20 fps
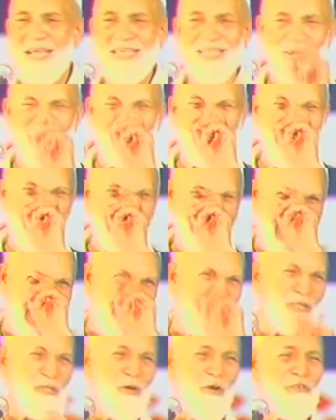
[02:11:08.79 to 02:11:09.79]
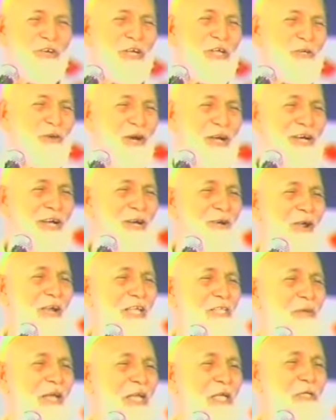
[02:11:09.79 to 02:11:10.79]
So look, this guy was offering you $100.
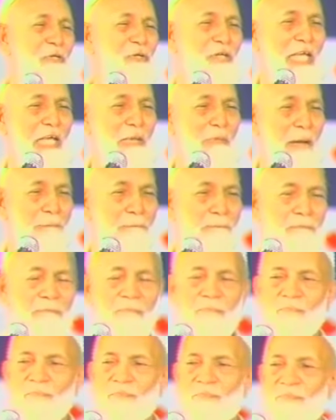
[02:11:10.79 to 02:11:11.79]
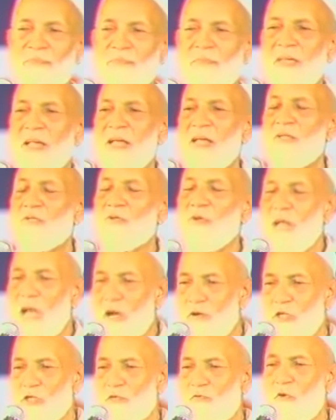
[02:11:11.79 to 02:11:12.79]
Why didn't you take him up? So
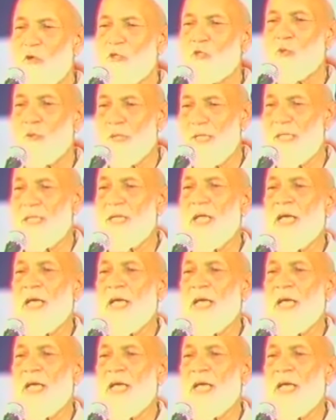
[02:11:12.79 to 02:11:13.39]
now he's forced to read.